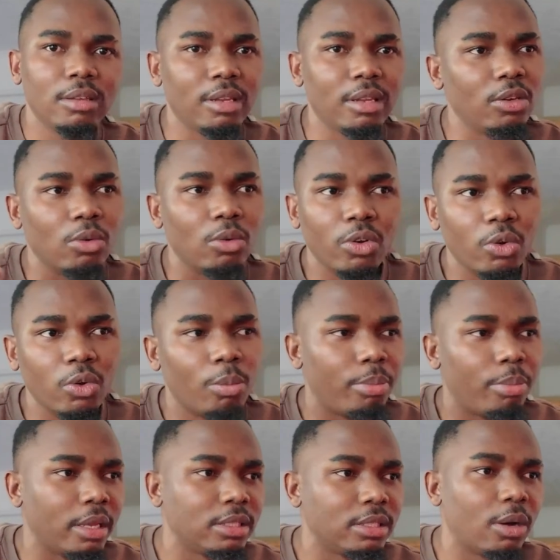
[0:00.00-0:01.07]
and then you'll know
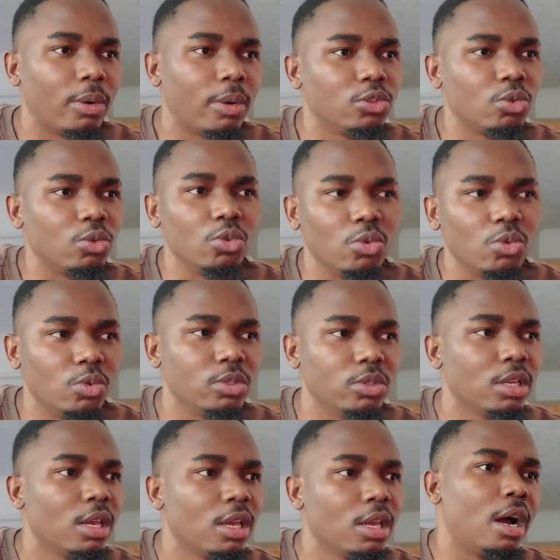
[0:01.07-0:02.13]
better what to use,